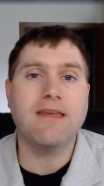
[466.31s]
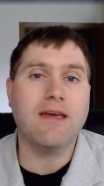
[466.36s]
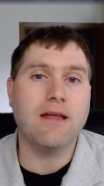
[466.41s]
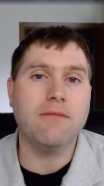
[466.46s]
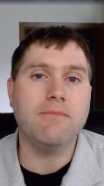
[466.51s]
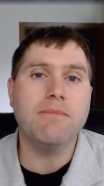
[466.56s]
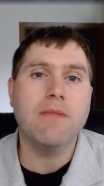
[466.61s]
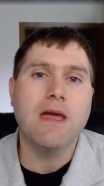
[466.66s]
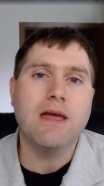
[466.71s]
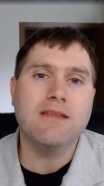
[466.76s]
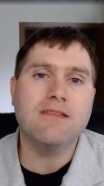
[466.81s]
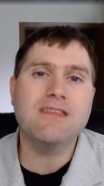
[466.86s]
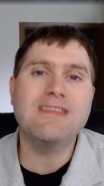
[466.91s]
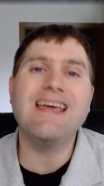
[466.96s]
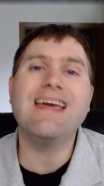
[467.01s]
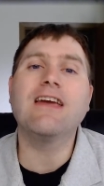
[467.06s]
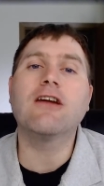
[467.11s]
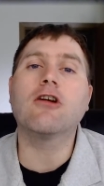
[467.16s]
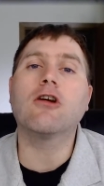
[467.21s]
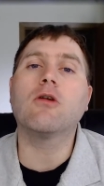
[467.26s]
can
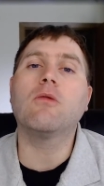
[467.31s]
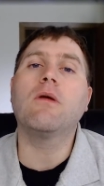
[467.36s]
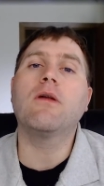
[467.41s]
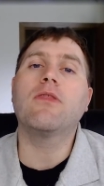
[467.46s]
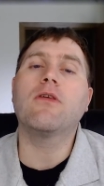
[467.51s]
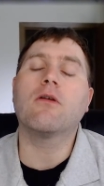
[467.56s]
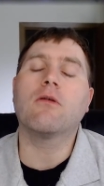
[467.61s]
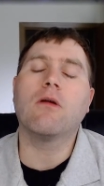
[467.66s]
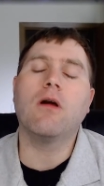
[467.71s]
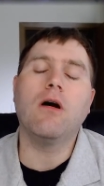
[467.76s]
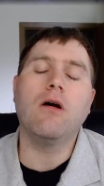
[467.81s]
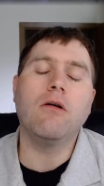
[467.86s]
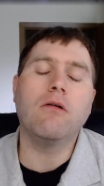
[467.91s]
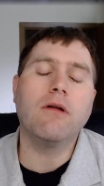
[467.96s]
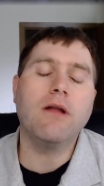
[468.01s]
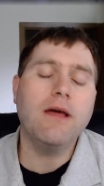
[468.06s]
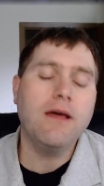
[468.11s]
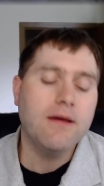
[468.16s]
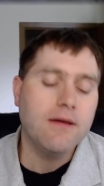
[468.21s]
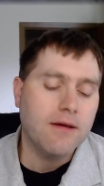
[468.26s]
tinker with your
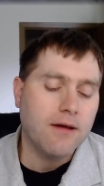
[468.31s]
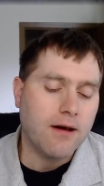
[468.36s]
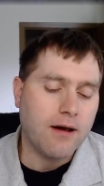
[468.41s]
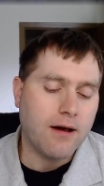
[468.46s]
own